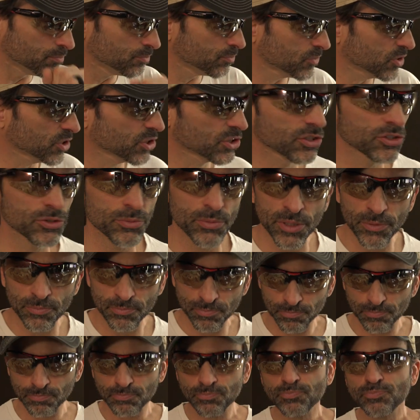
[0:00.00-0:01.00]
Excuse me.
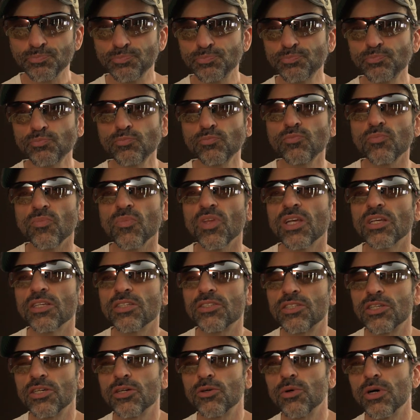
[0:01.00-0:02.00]

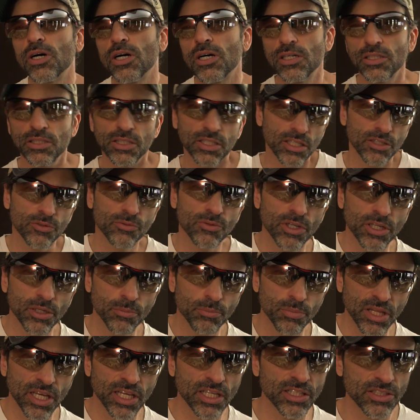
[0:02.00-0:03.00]
So getting ready
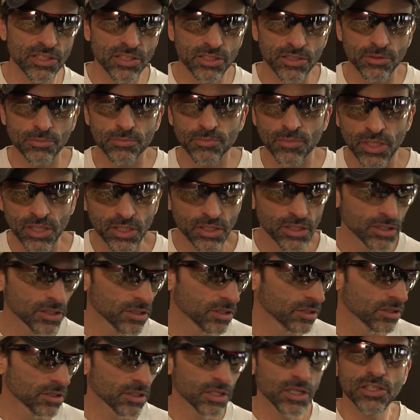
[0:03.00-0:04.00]
to plant some
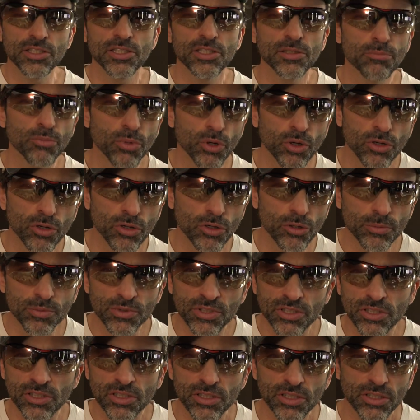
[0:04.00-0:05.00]
onion
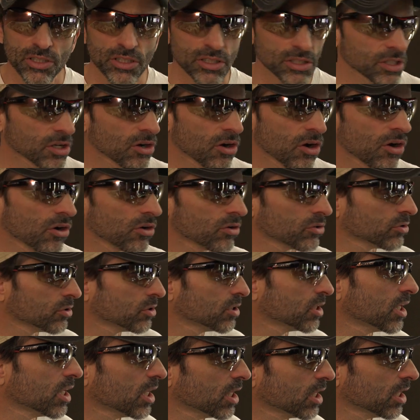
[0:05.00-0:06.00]
bulbs in the
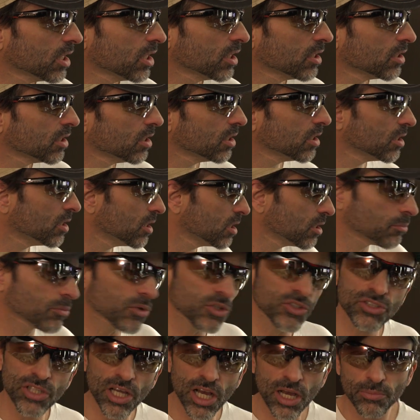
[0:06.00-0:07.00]
garden, and then I'm
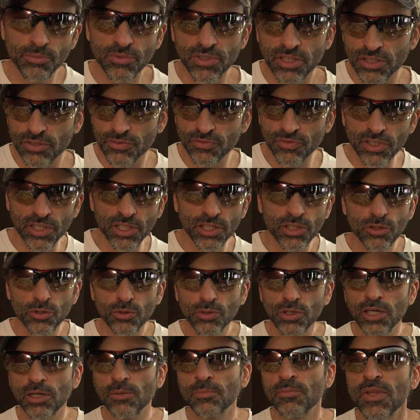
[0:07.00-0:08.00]
gonna chop this
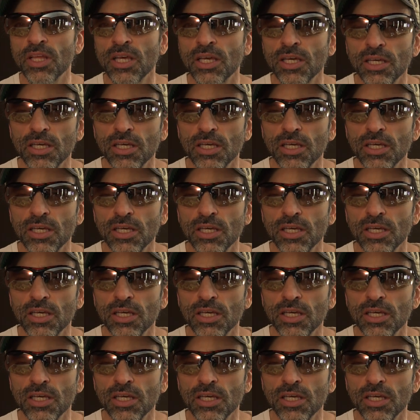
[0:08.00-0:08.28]
video up.